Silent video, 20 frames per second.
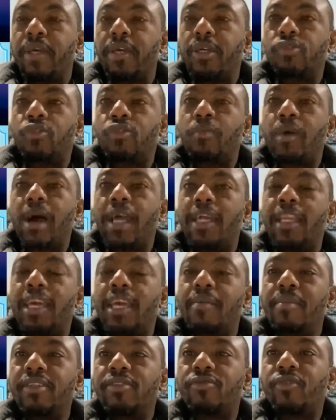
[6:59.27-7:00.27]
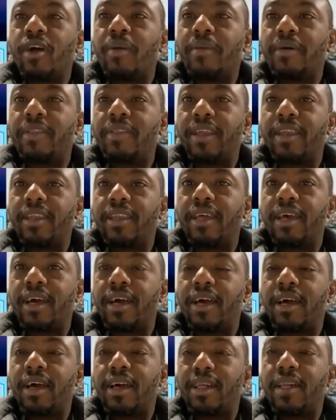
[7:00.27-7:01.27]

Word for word: So my name is Ramadhan uh,